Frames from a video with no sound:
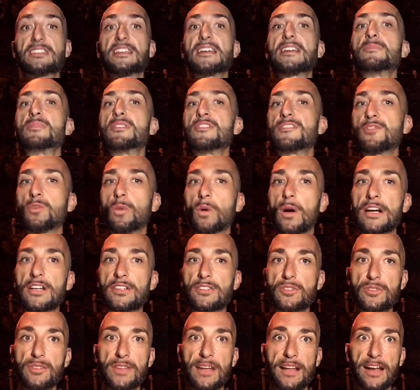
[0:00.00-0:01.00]
before I
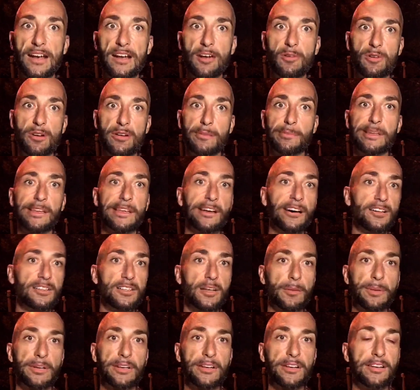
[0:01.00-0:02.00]
do that. I don't want to be held
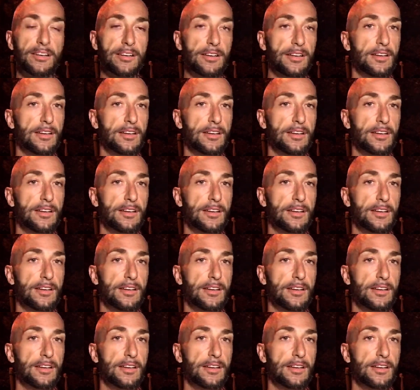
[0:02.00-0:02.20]
up in,